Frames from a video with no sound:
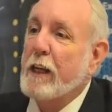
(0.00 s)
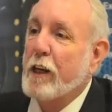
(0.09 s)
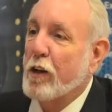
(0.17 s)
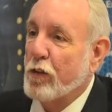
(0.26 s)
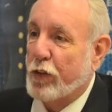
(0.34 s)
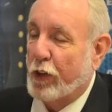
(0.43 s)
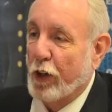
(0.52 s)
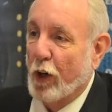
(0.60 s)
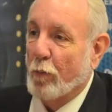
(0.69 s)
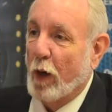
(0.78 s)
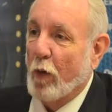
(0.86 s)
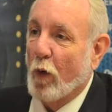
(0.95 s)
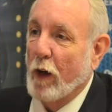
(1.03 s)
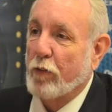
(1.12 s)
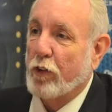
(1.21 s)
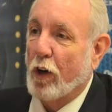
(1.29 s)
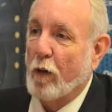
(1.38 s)
years ago, my
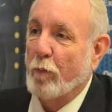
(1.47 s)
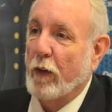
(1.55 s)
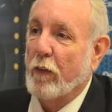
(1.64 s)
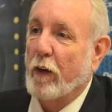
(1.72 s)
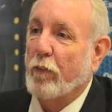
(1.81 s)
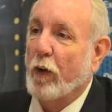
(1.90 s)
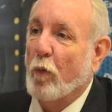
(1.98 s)
wife taught me that if I